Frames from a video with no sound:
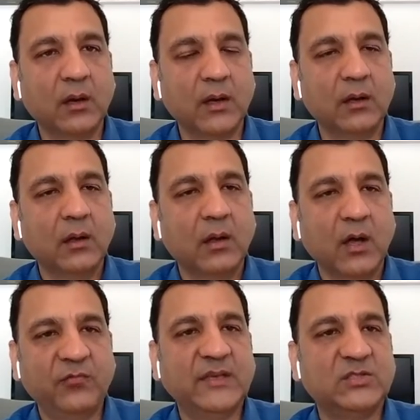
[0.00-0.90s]
on
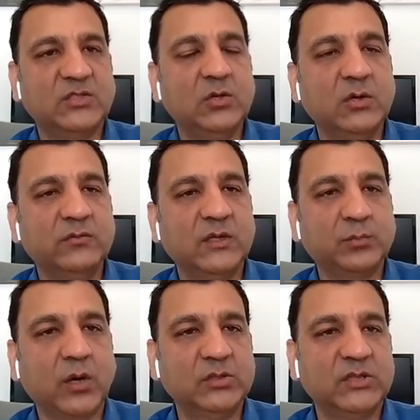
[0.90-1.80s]
a phase 2 of this
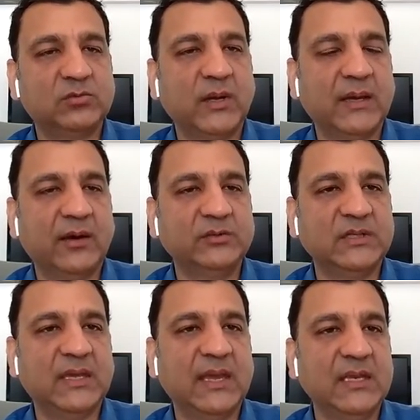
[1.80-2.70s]
project right now
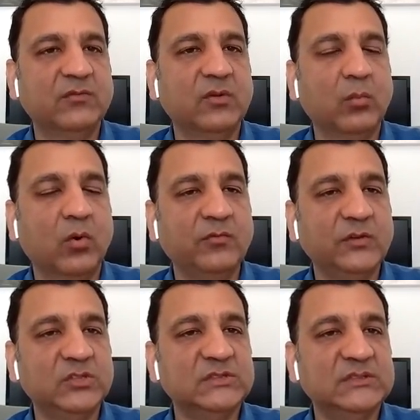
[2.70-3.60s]
to gain even more
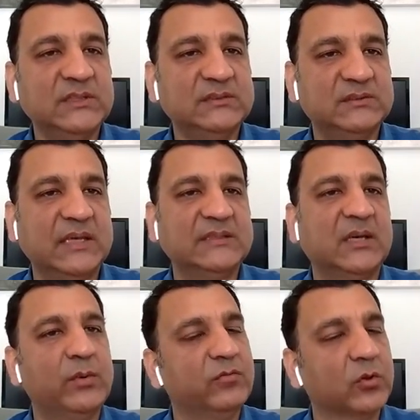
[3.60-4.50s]
efficiencies, things
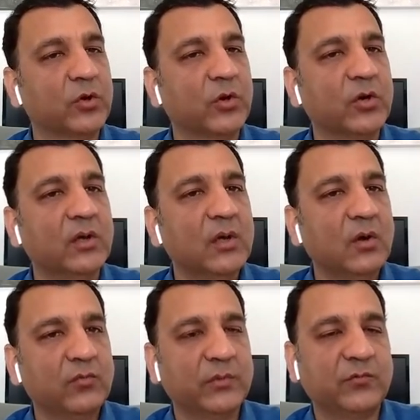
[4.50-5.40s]
that we've learned
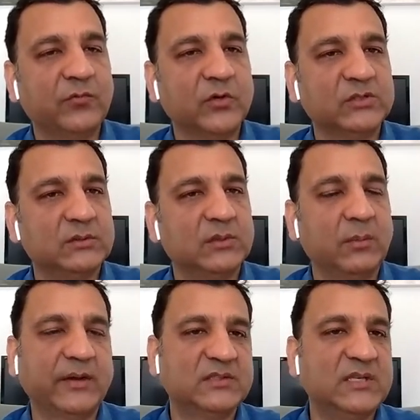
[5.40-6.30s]
from the first
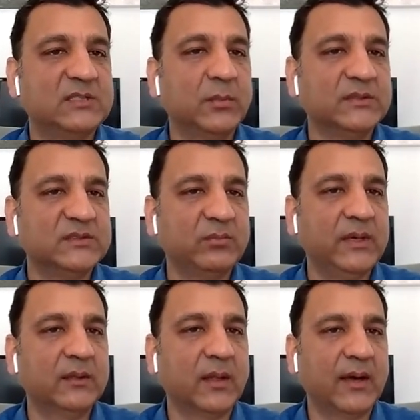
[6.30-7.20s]
about 6 months of
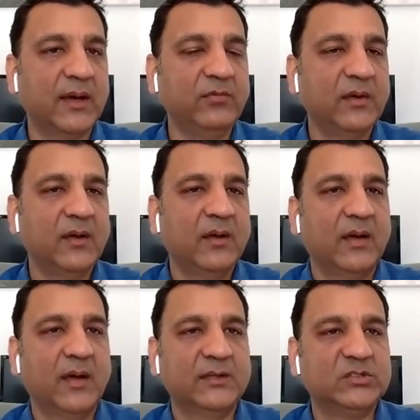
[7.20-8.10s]
being live,
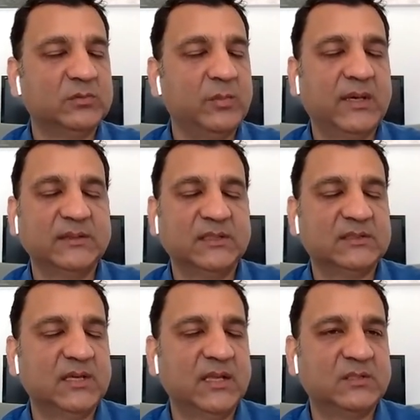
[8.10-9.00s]
just because
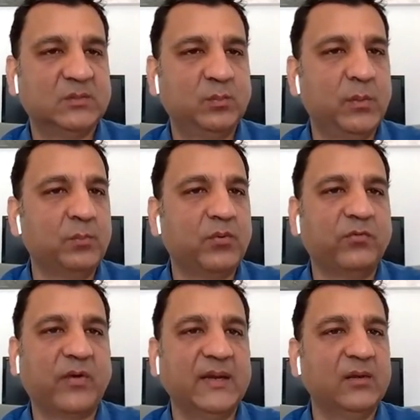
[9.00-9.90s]
it's been
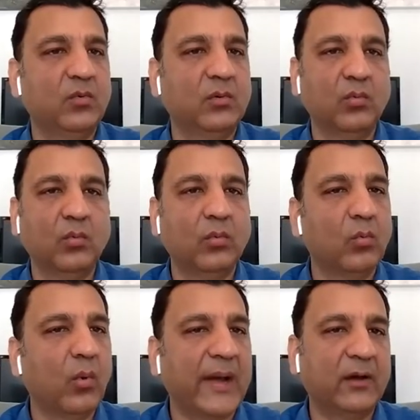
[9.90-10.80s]
providing
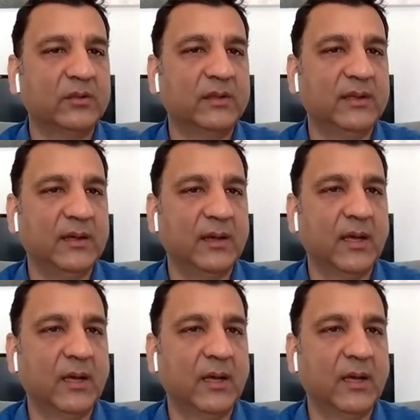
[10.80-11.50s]
wildly